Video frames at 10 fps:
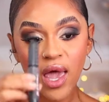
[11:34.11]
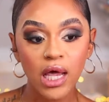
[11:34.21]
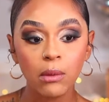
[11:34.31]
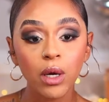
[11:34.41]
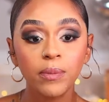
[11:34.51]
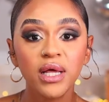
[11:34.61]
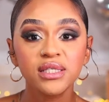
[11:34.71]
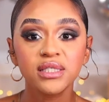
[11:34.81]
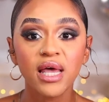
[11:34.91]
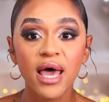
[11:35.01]
and I'm going to
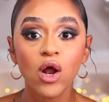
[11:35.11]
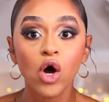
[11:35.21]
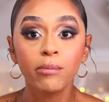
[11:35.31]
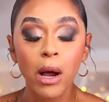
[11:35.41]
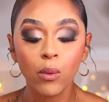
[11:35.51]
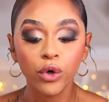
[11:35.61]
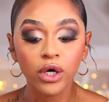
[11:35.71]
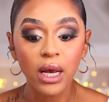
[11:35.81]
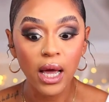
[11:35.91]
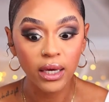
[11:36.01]
place that on my
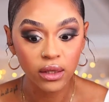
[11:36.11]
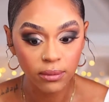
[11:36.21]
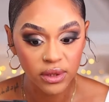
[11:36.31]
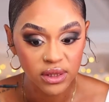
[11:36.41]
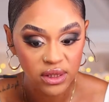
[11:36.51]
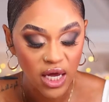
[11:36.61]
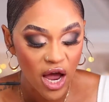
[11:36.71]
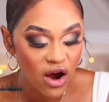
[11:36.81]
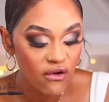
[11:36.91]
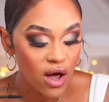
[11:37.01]
waterline, the
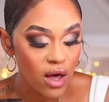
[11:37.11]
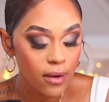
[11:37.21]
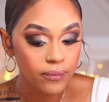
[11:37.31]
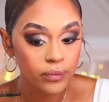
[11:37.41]
mascara,